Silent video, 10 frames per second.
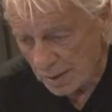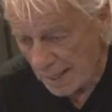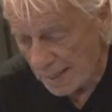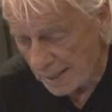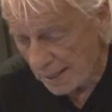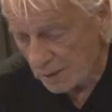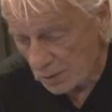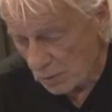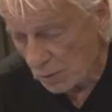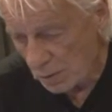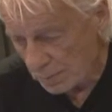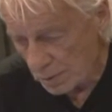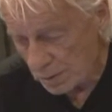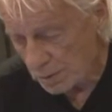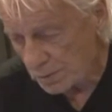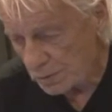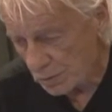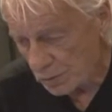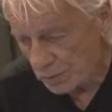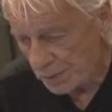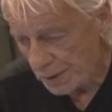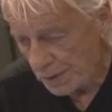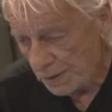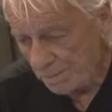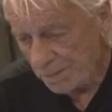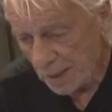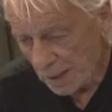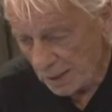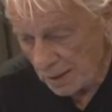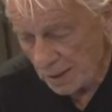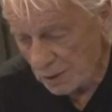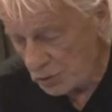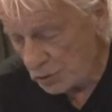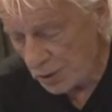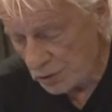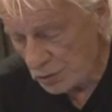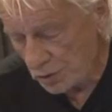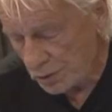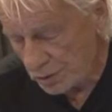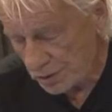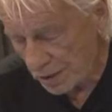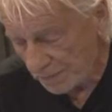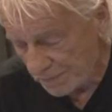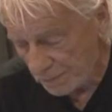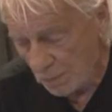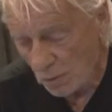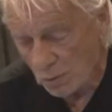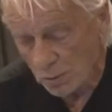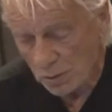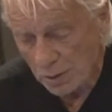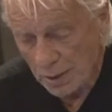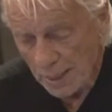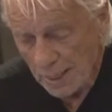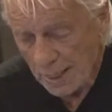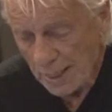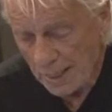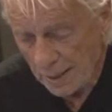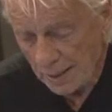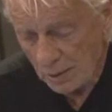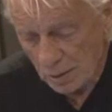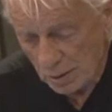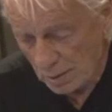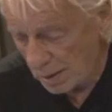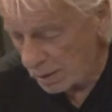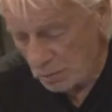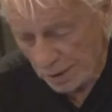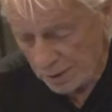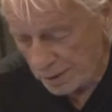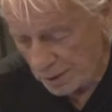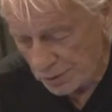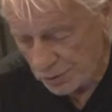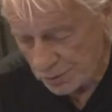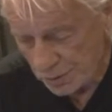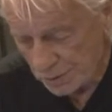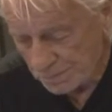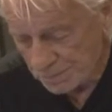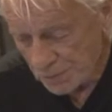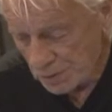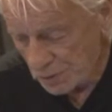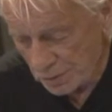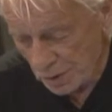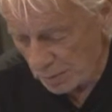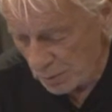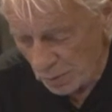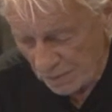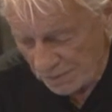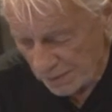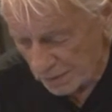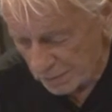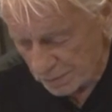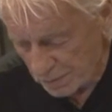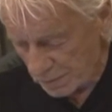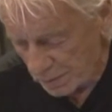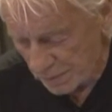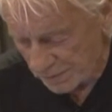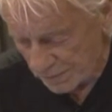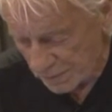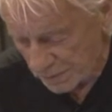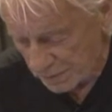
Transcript: the NARD book, so to speak, he and Sanford Moeller and a lot of great teachers, the WFL, the